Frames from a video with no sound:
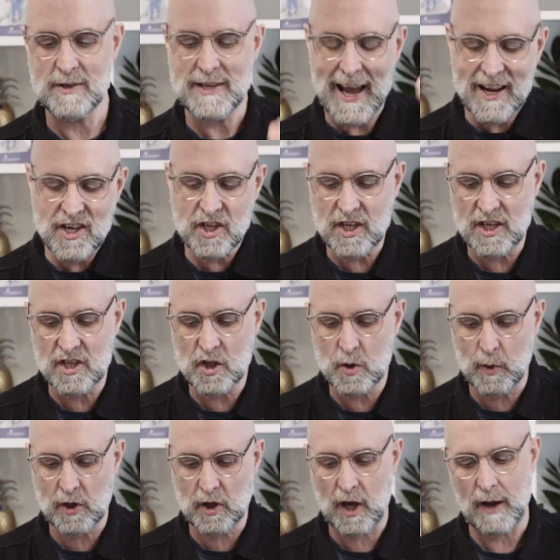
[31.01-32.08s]

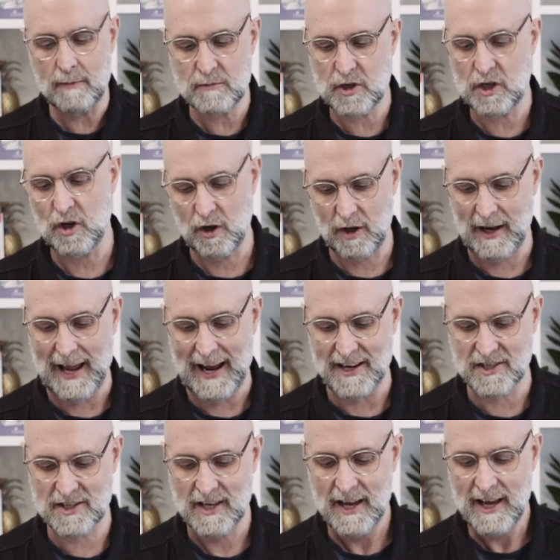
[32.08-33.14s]
Nations will come to your
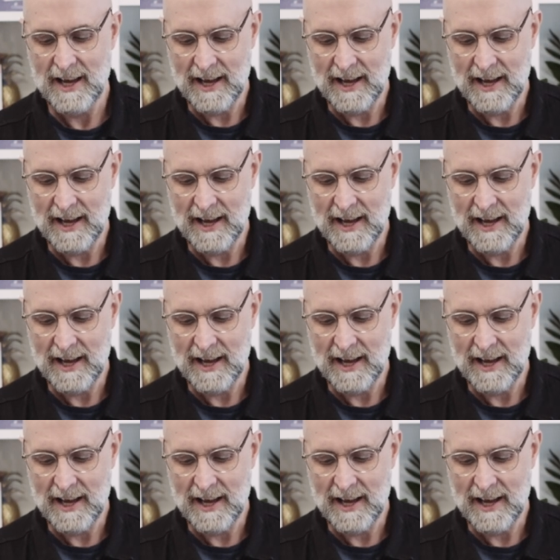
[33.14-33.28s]
light,